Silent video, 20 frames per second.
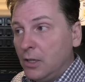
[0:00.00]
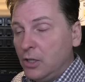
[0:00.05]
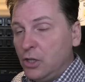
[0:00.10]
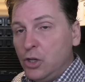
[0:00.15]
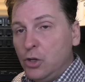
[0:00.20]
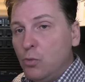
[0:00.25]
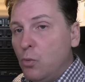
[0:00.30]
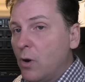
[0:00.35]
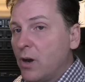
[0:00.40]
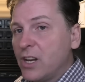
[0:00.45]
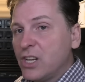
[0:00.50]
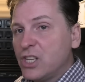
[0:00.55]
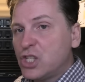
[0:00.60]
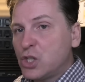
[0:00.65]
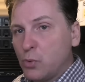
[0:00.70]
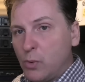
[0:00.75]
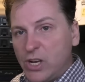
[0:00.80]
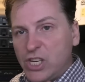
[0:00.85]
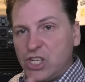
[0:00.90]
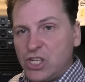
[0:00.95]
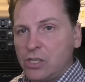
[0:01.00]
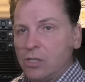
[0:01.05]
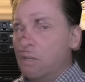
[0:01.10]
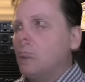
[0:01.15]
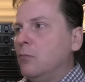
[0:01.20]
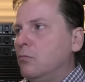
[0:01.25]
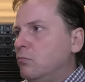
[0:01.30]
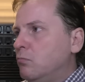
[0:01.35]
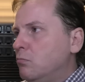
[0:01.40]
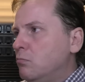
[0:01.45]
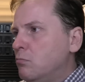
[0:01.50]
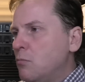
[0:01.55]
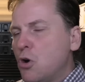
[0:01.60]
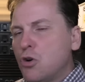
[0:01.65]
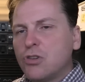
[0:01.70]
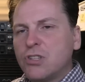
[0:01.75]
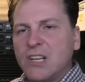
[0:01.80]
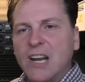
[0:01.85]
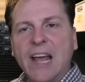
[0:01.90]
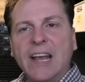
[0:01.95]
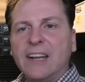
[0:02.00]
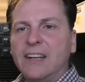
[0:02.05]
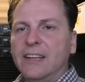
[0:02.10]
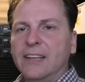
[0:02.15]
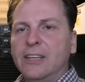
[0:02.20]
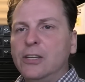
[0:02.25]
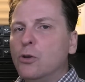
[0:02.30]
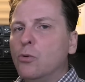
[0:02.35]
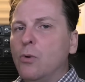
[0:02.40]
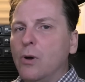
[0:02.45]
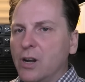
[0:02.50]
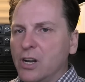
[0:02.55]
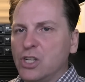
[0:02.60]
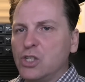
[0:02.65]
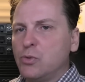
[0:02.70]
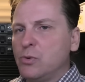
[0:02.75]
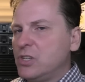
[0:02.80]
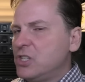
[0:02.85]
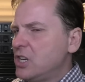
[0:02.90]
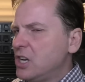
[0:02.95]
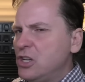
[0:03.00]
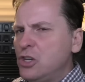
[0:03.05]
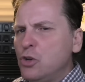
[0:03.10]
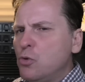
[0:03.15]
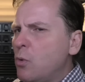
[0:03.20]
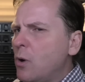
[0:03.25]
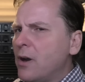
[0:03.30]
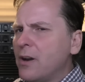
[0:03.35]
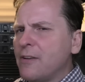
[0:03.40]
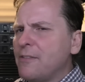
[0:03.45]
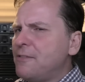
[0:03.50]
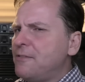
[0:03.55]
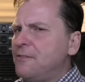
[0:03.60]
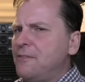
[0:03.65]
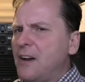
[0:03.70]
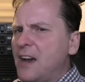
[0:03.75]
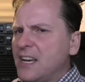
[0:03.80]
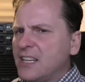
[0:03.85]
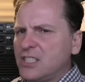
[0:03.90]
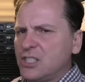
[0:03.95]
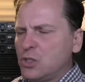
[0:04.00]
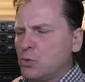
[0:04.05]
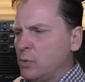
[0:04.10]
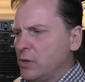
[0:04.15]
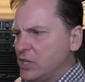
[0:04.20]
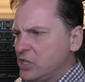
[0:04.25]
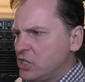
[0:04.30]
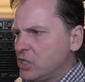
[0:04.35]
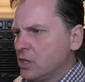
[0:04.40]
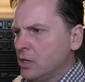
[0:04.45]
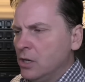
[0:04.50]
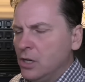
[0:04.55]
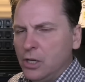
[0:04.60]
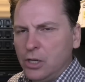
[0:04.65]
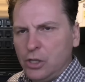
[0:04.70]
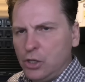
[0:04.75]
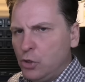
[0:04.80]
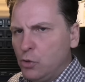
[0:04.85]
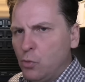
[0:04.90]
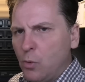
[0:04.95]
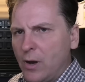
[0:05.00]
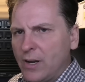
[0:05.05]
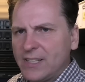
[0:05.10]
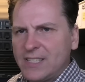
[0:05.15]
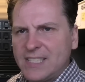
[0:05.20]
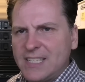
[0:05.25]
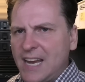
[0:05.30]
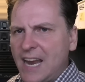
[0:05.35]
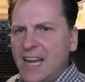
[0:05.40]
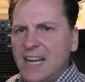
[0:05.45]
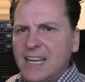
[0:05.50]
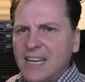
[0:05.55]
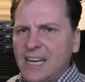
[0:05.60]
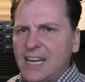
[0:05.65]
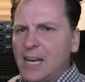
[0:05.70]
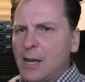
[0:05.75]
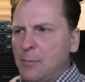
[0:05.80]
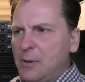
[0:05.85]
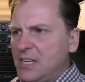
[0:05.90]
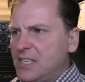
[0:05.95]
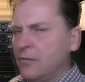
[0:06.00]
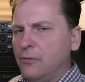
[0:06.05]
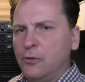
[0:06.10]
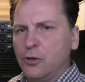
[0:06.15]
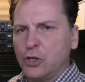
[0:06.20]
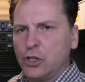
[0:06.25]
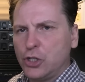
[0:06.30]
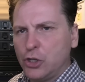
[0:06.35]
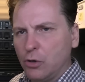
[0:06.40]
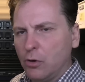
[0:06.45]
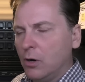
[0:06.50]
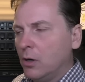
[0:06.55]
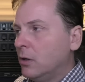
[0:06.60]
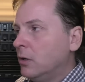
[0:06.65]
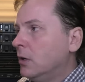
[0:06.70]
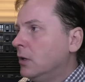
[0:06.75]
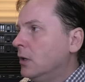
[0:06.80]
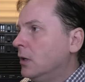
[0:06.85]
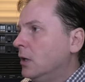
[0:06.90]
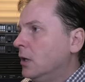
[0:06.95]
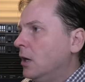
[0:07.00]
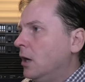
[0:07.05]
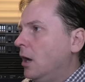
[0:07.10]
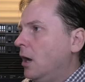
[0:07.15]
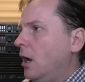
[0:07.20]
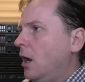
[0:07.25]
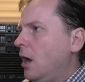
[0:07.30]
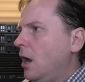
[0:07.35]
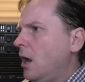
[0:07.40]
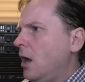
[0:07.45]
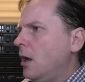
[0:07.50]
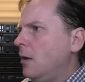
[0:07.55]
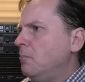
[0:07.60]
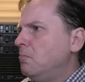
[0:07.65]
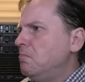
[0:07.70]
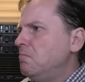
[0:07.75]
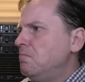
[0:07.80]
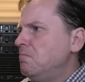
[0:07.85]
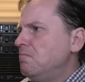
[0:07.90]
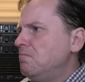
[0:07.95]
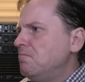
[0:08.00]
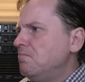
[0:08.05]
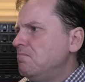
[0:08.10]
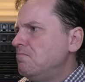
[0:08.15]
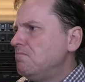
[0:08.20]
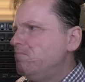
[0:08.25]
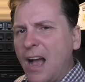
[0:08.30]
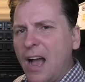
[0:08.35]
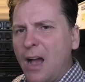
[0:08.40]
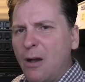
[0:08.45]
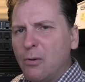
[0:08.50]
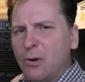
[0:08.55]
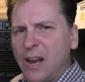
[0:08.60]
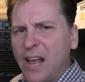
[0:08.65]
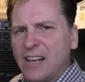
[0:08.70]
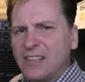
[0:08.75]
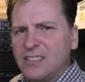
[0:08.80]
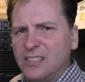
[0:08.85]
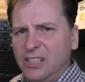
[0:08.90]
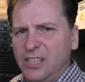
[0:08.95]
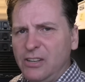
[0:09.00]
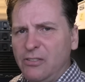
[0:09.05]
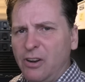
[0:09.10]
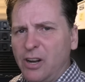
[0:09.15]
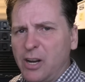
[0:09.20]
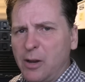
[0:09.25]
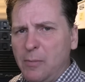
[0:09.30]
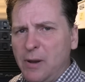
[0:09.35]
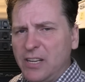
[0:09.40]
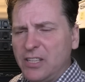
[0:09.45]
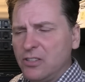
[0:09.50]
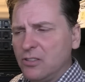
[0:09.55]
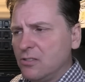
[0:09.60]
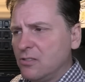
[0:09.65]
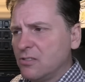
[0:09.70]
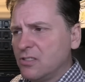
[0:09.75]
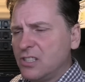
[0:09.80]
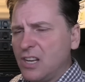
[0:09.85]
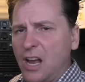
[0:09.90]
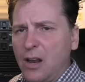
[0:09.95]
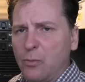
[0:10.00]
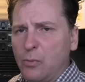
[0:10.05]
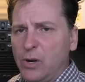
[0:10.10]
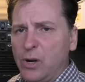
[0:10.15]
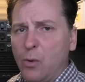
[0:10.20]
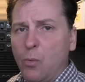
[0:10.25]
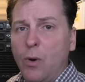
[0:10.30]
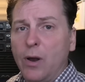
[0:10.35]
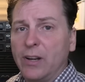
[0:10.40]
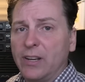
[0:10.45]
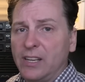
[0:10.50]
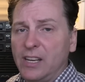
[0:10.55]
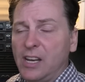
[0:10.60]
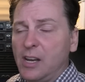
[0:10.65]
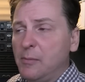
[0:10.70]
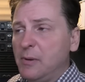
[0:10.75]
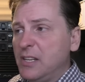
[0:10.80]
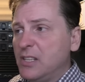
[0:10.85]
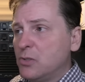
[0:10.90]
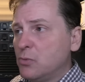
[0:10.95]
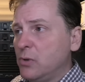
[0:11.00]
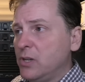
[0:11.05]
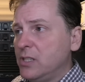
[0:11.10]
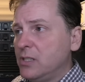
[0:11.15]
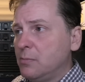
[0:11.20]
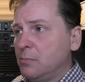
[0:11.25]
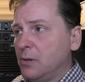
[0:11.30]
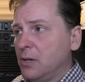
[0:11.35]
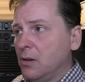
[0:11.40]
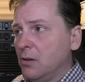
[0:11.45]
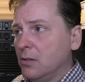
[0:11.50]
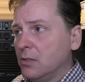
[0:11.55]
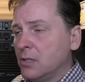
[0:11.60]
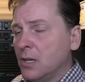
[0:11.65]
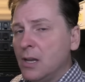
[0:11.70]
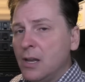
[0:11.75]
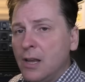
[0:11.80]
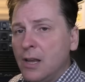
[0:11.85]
You want to switch, most likely you want to switch, and you want a fast switch. You want 10 gigabit for sure. I would actually recommend you to start with a 1 gigabit switch, because